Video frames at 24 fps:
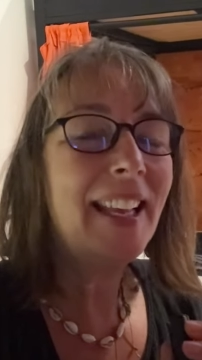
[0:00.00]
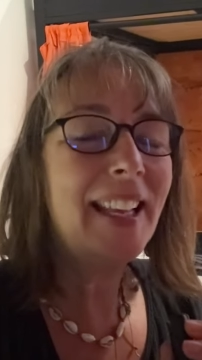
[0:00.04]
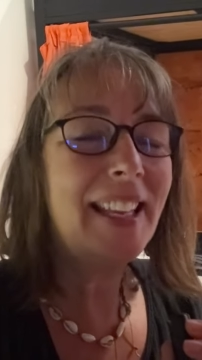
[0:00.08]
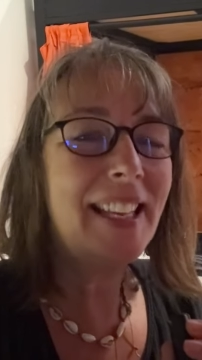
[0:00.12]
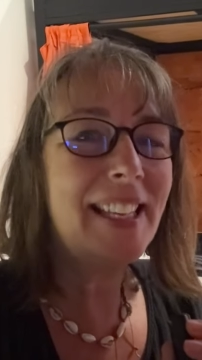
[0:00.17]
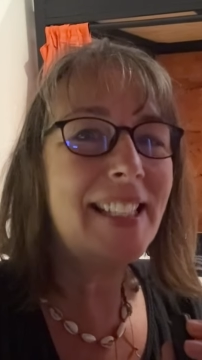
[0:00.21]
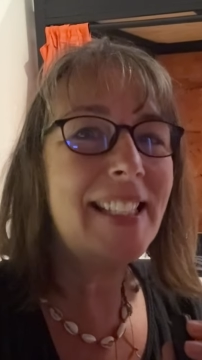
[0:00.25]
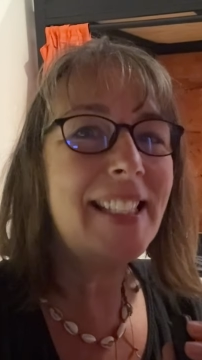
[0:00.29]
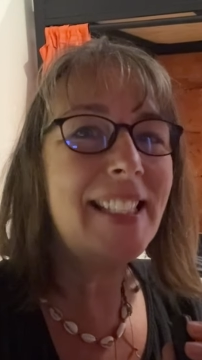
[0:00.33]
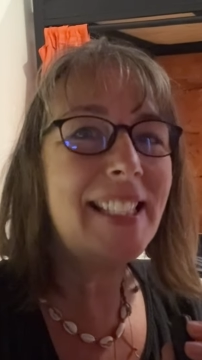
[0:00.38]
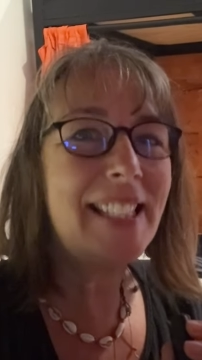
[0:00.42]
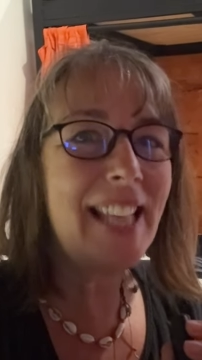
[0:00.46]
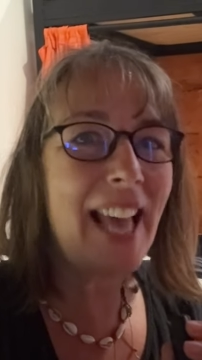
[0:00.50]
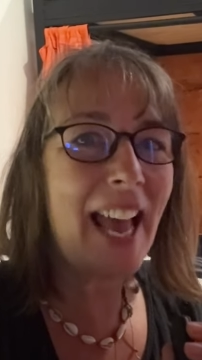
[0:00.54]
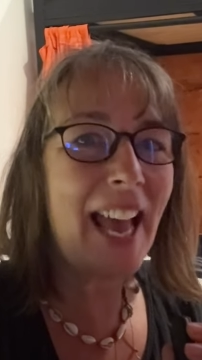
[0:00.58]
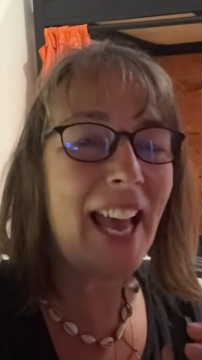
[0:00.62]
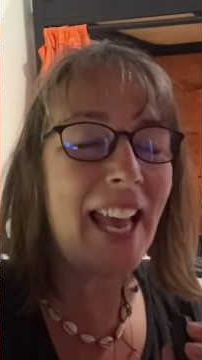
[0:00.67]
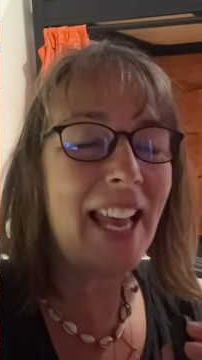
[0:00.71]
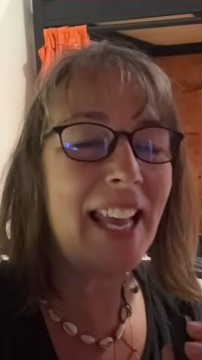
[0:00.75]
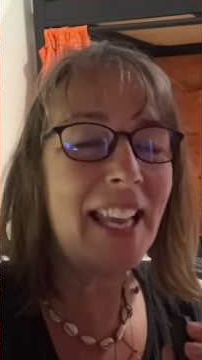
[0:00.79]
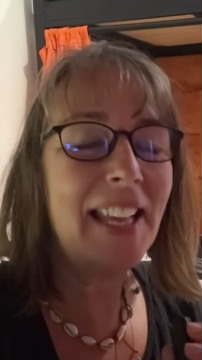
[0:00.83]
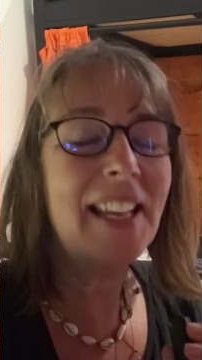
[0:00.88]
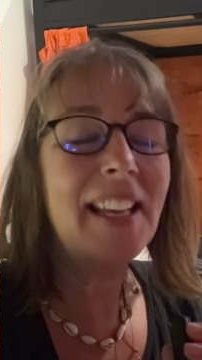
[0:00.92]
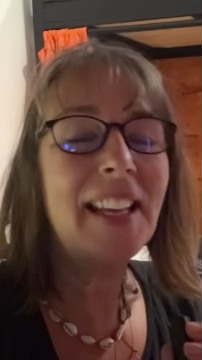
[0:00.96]
can
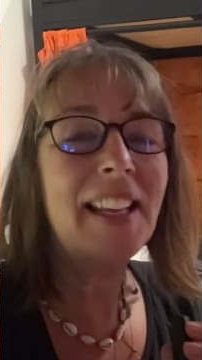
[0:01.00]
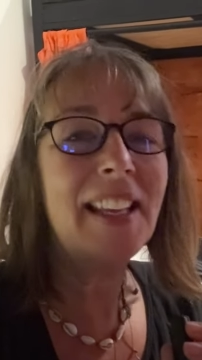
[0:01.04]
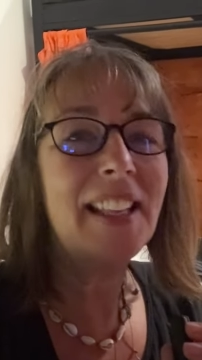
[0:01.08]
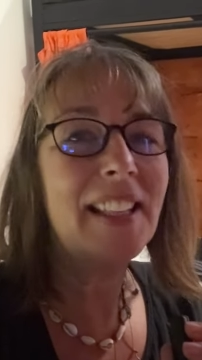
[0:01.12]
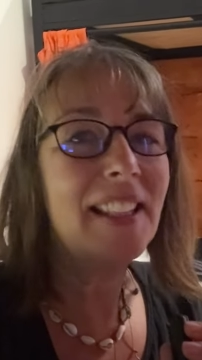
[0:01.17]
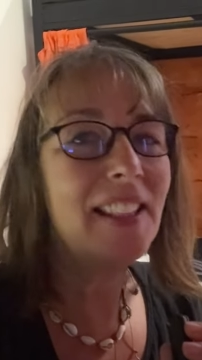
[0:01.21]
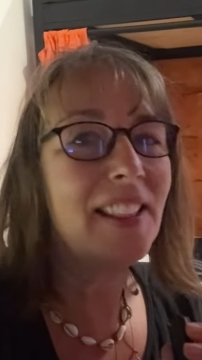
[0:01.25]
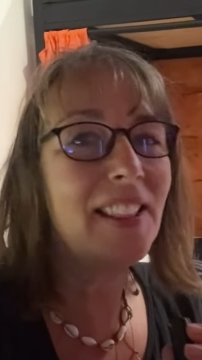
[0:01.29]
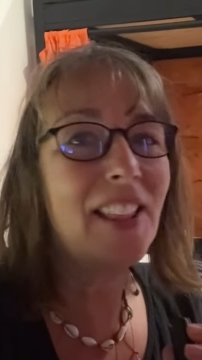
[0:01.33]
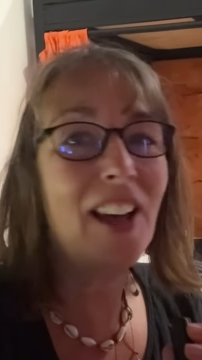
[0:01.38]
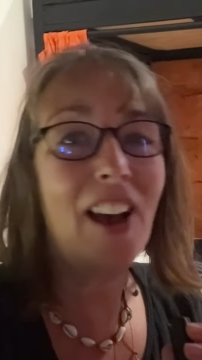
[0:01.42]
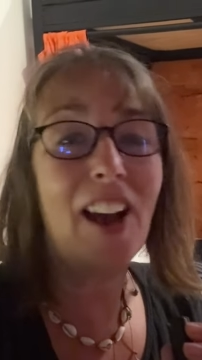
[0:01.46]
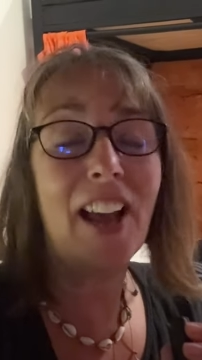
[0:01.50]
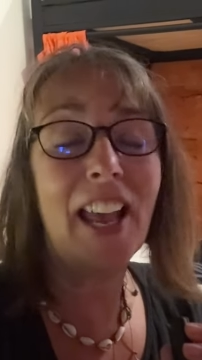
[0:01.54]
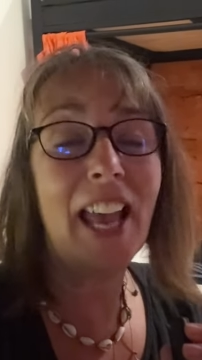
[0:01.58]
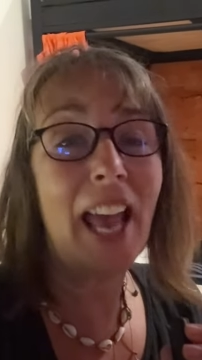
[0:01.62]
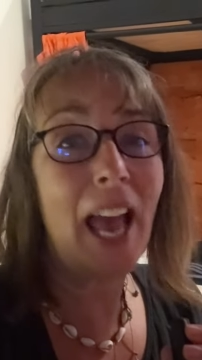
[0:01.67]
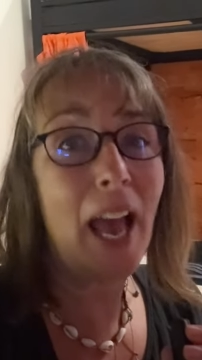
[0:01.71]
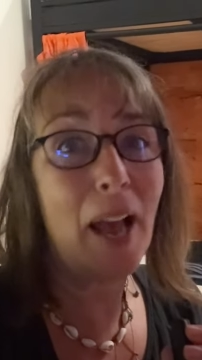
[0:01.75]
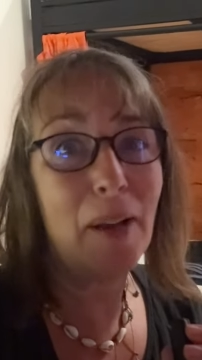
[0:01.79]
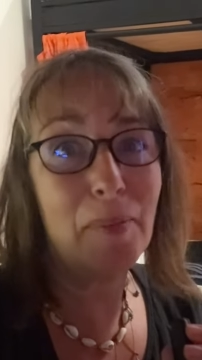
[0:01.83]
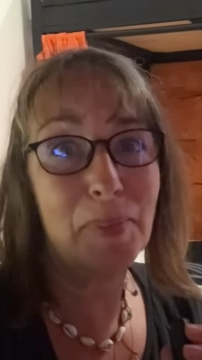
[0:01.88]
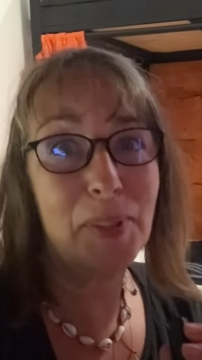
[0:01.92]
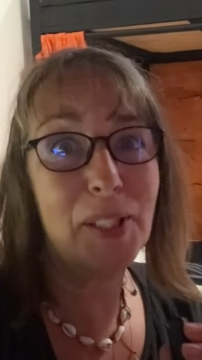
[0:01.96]
say that I
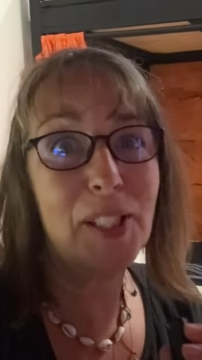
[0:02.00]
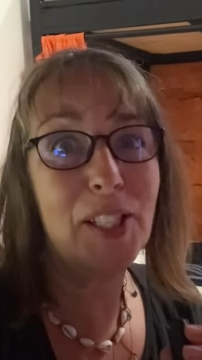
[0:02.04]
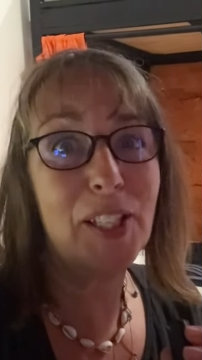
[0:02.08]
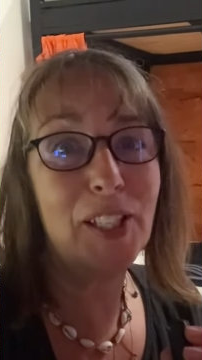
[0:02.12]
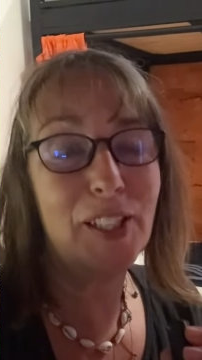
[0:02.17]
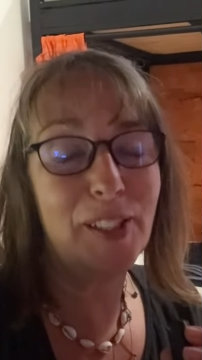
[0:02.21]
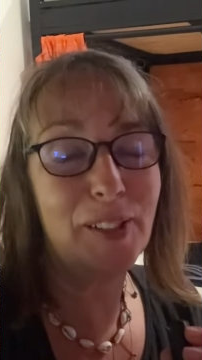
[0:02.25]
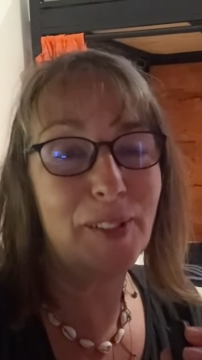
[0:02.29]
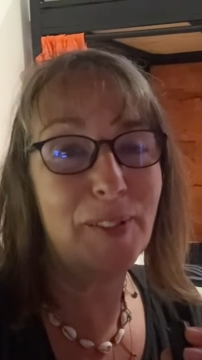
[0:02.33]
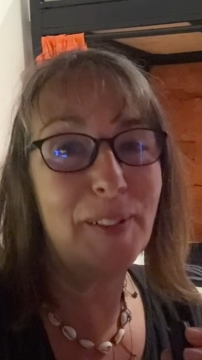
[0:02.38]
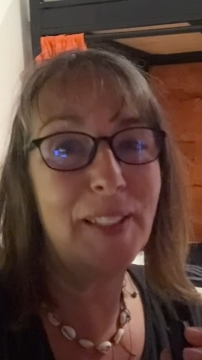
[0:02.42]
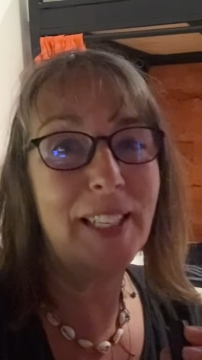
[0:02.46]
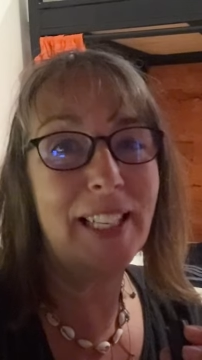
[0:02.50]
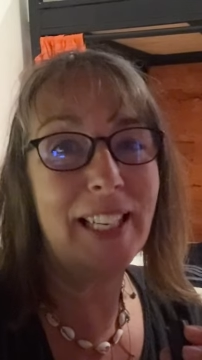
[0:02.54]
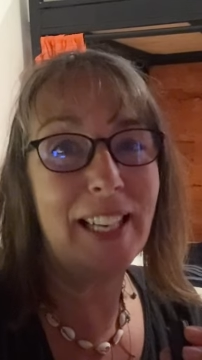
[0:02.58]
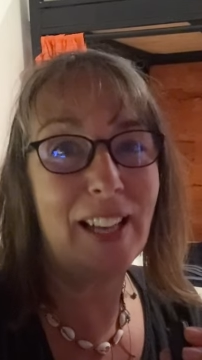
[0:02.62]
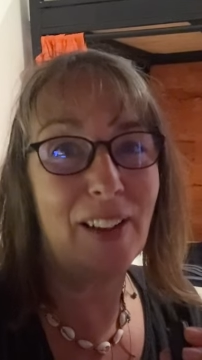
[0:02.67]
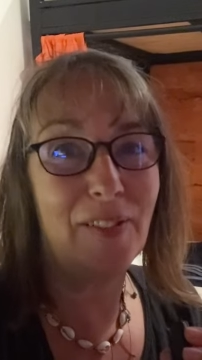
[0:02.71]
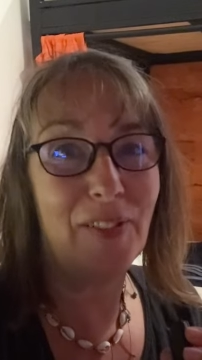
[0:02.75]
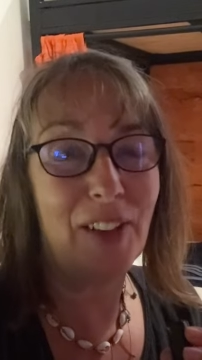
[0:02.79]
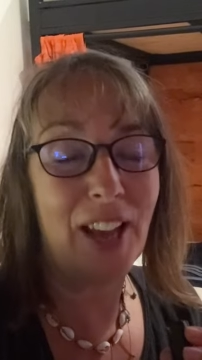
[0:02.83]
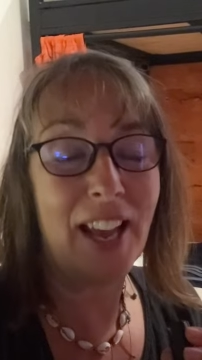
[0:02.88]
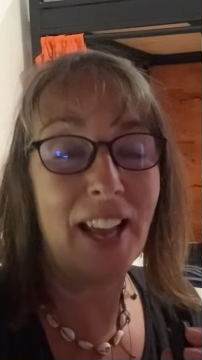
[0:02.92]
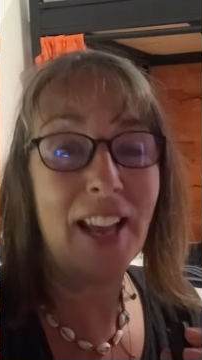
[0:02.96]
absolutely
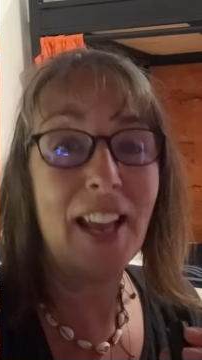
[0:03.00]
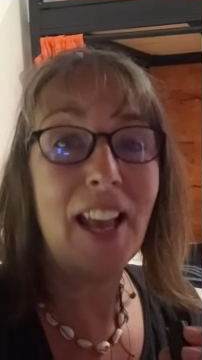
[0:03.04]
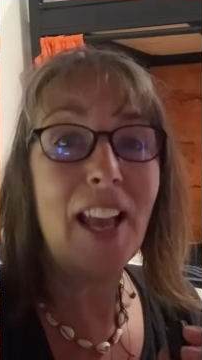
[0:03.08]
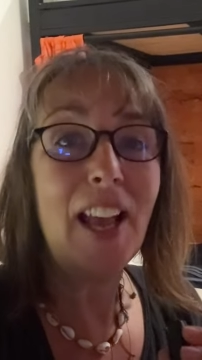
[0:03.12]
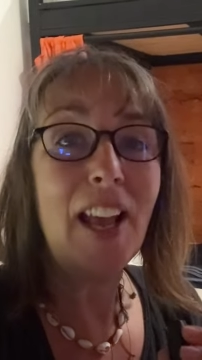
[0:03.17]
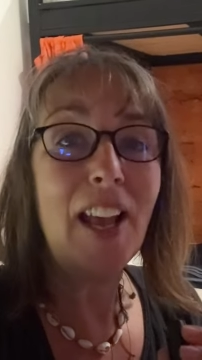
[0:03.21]
love it.